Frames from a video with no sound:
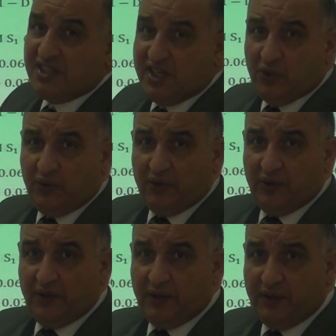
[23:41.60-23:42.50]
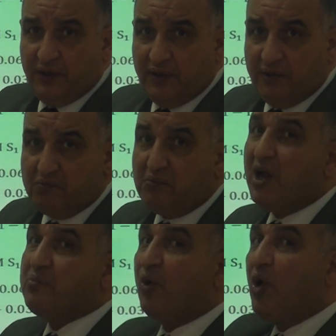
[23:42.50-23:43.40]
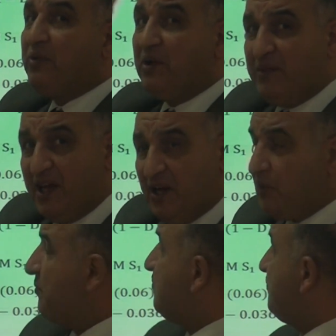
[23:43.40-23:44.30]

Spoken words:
0. My problem now,